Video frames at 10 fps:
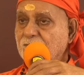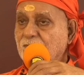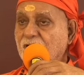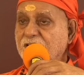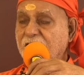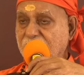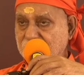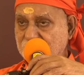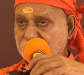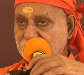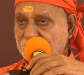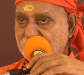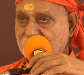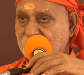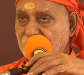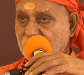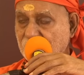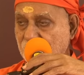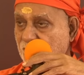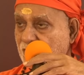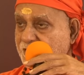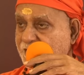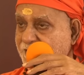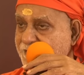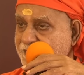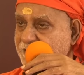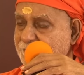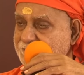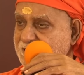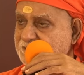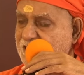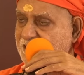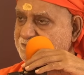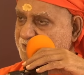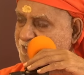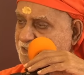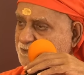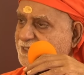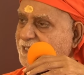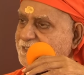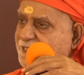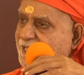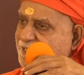volcano. Volcanic eruptions are frequent and they